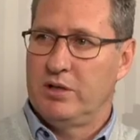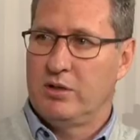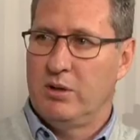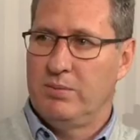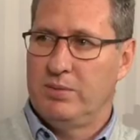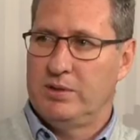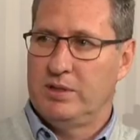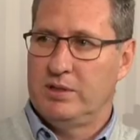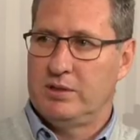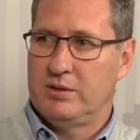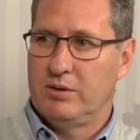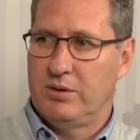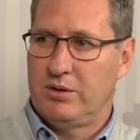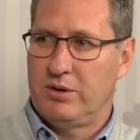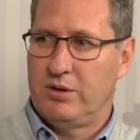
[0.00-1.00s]
the competition
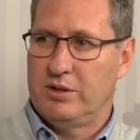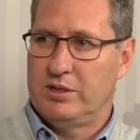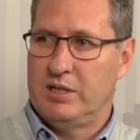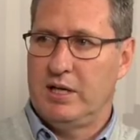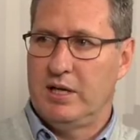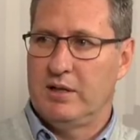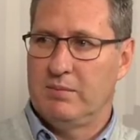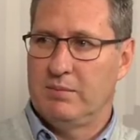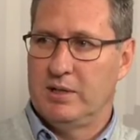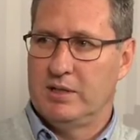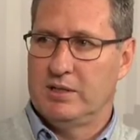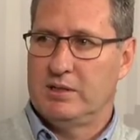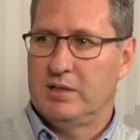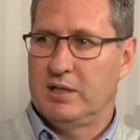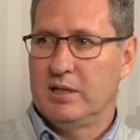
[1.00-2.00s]
authority and the
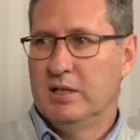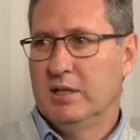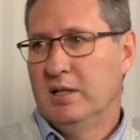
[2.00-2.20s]
minister